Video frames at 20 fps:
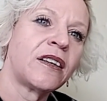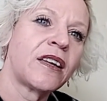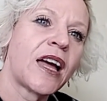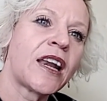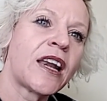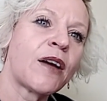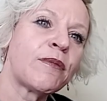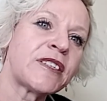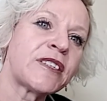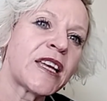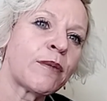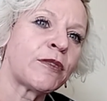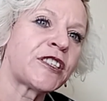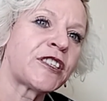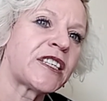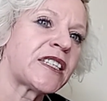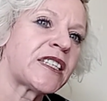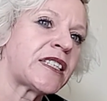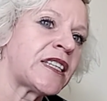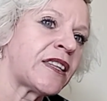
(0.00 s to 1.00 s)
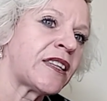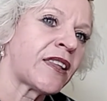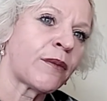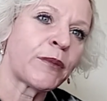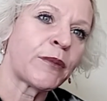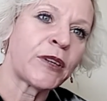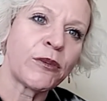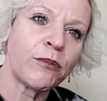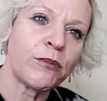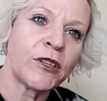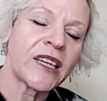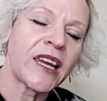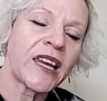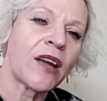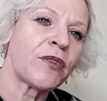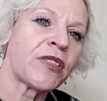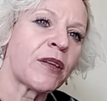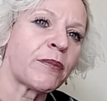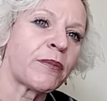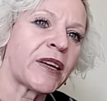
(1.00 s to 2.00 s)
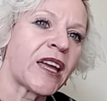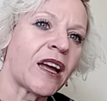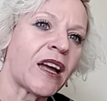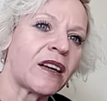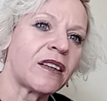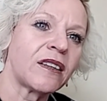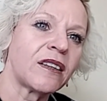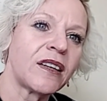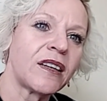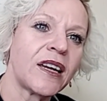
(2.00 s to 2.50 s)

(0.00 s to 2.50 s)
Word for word: and I was able to see them and communicate with them again.